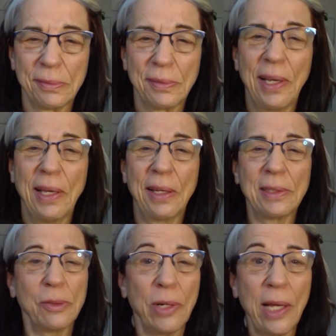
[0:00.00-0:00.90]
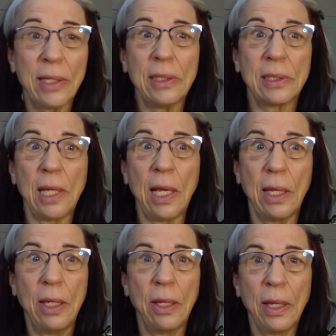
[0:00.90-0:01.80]
Yes, so I could say,
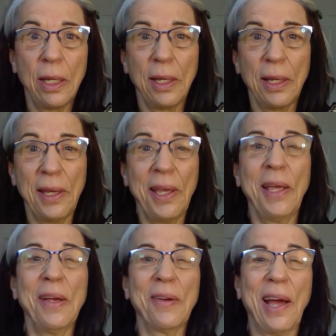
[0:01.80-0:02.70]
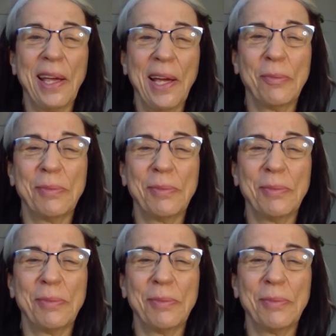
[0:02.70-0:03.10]
here I am,